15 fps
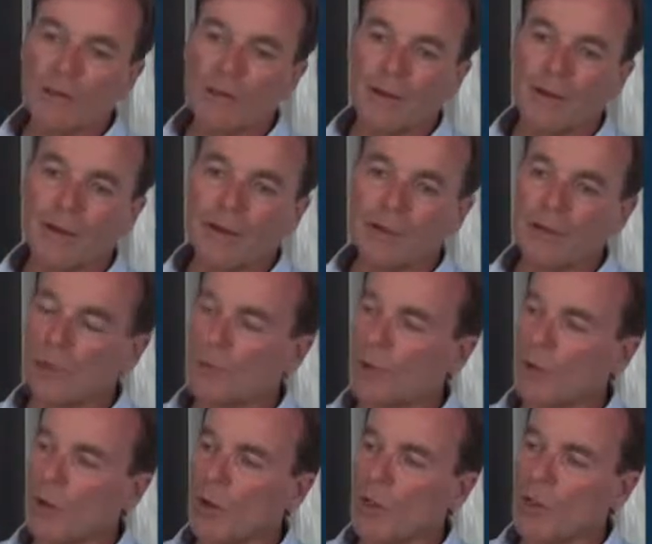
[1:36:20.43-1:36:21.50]
uh, in terms
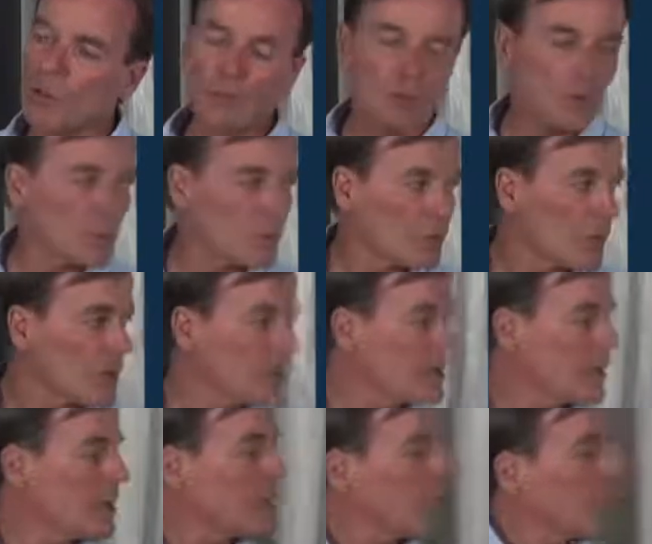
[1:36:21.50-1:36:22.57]
of my attitude towards running,
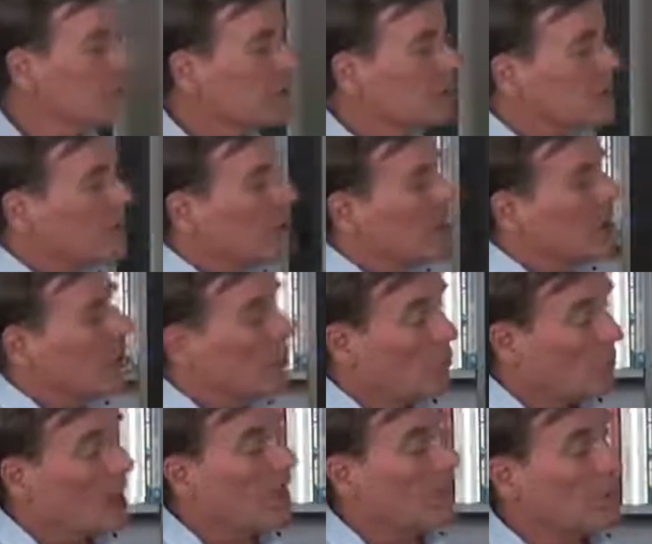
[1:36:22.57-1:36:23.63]
starting a business or
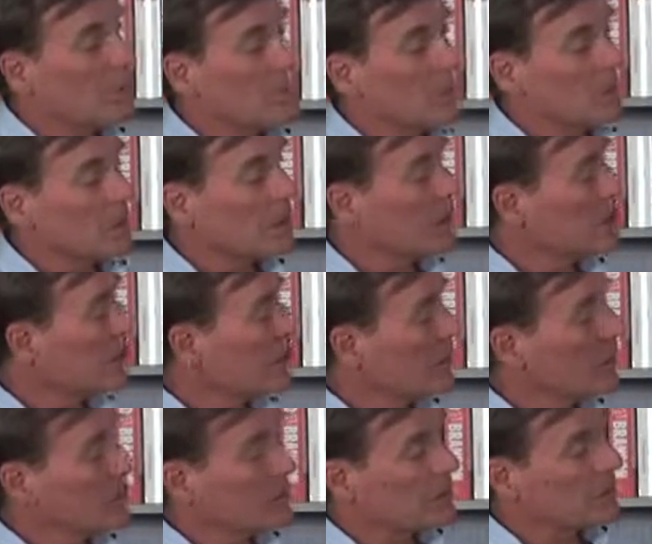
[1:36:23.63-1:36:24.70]
running a business. And
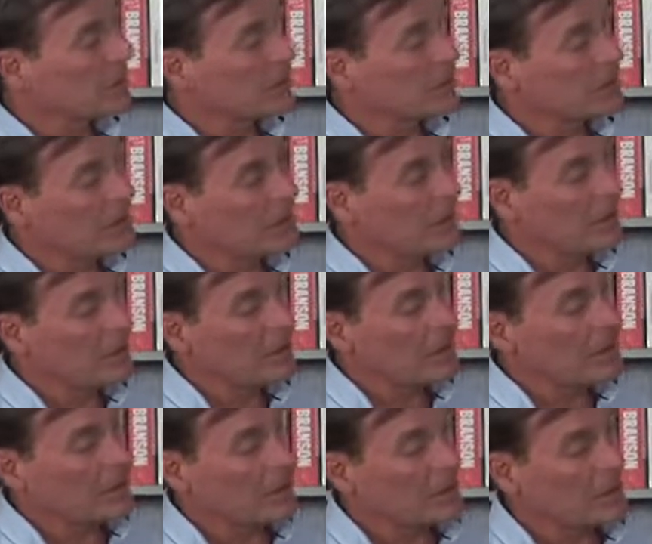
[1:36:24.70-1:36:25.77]
certainly was things that uh,
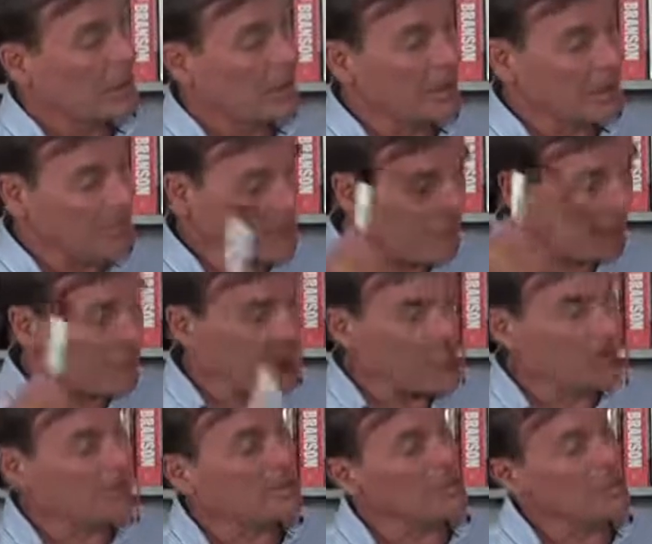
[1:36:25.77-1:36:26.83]
I, said had the
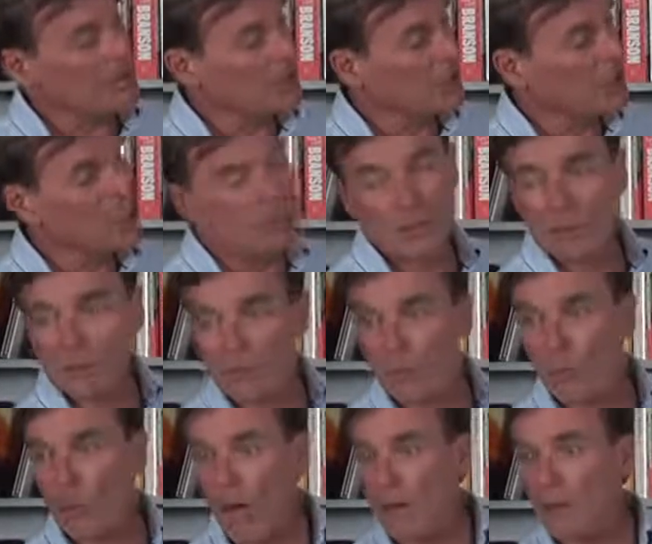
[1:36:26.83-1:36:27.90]
epiphanies and changed the
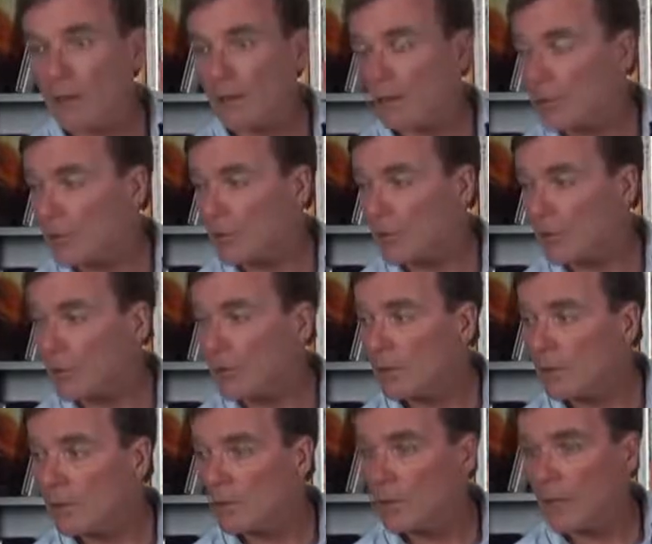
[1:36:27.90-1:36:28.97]
way that I do it.
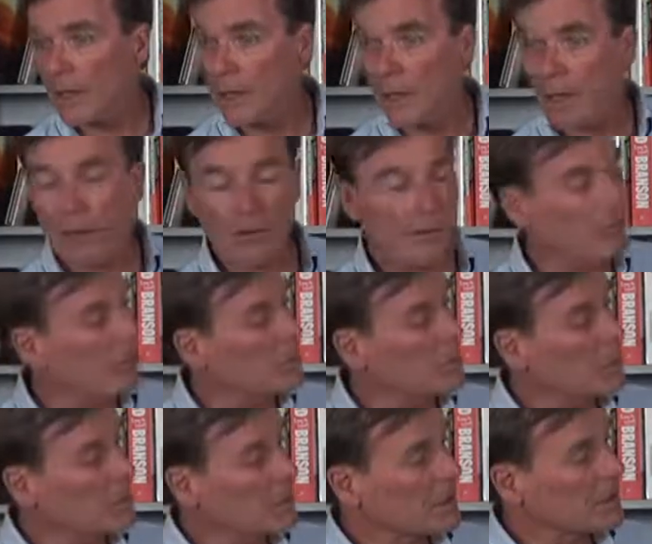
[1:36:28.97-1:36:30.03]
And now much
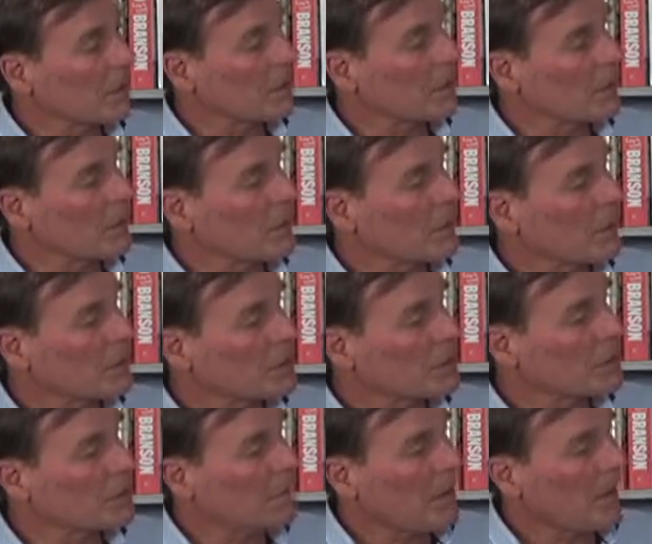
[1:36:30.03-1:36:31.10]
more successful than I was.
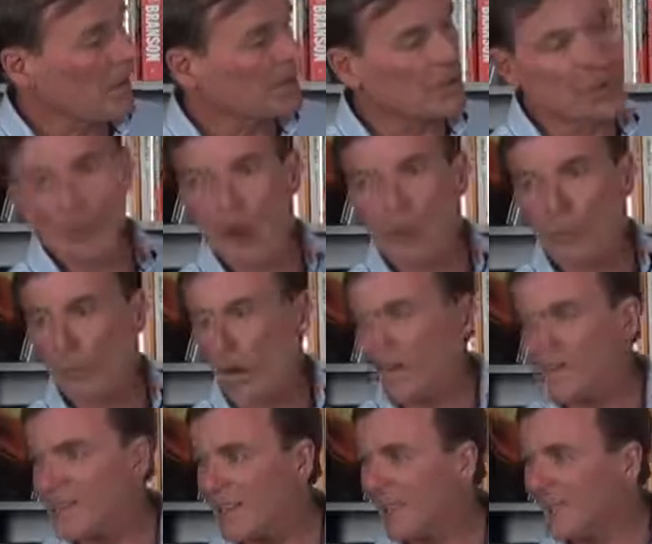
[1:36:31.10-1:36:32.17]
So don't wait
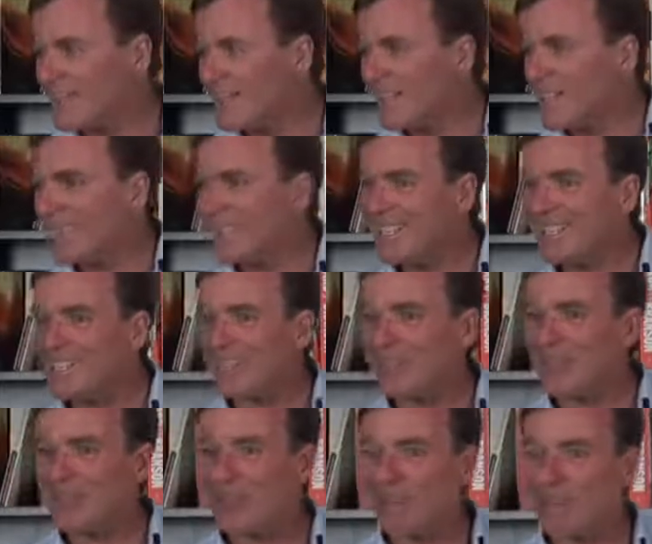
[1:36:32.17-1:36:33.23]
17 years to
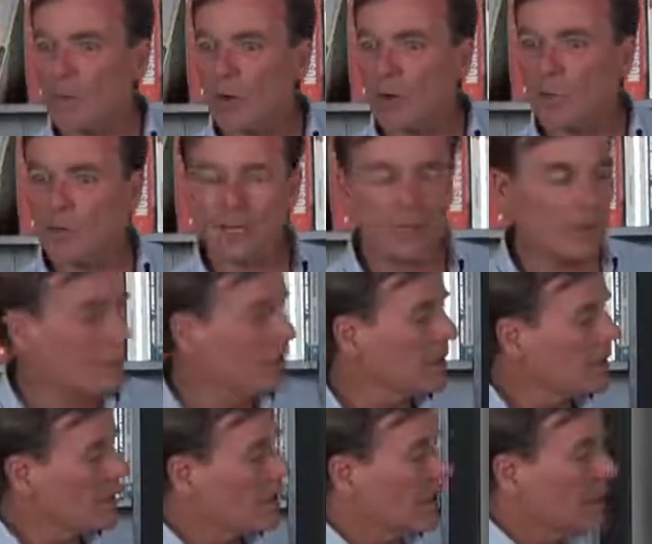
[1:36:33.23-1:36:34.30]
do that, is my opinion,
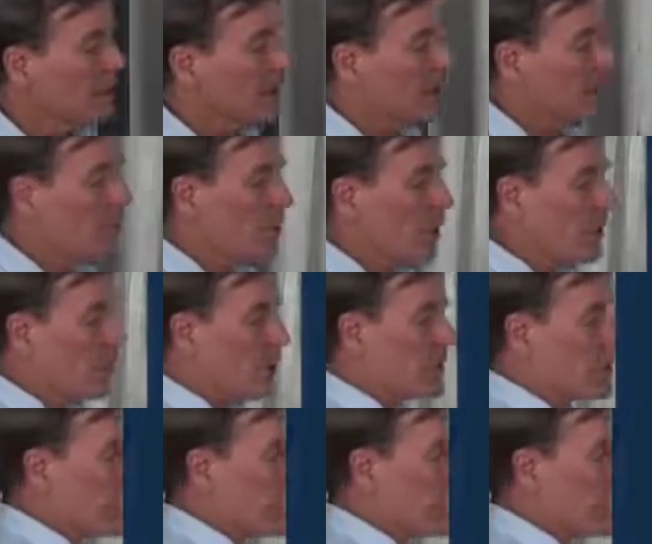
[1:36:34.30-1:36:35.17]
uh, as my advice,